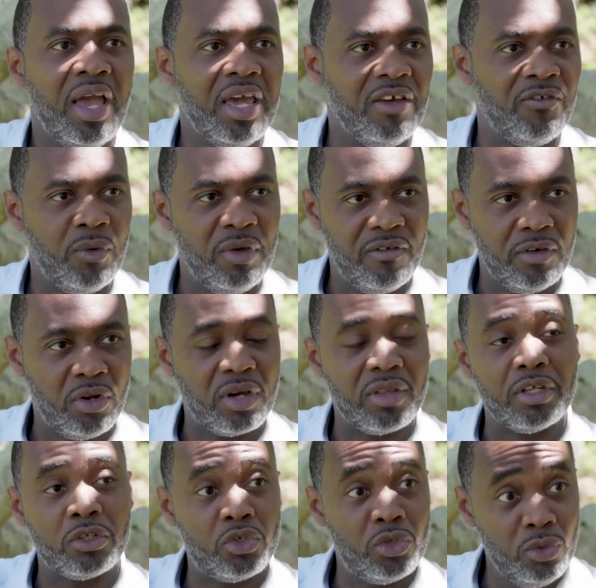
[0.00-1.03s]
and if we even
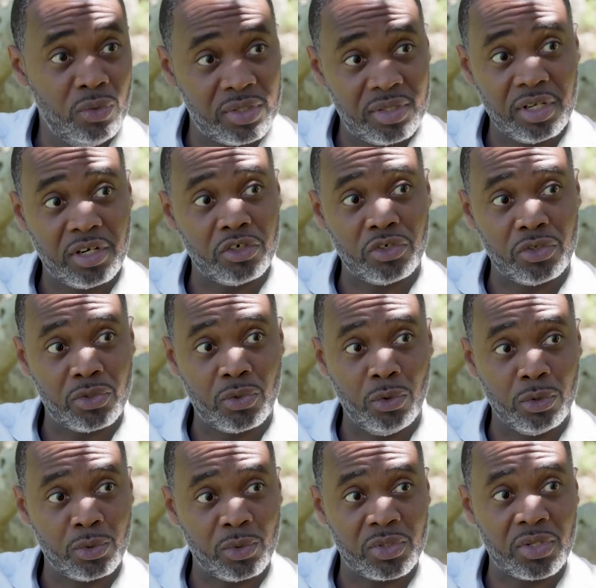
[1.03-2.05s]
look at the 2 signature
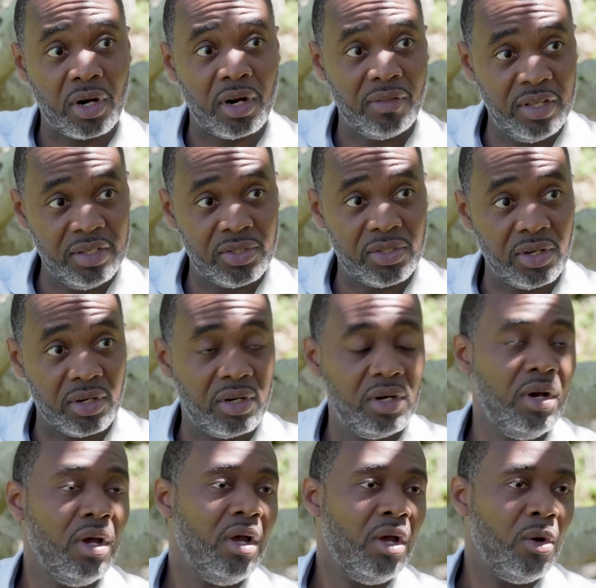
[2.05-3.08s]
schools we're starting this year,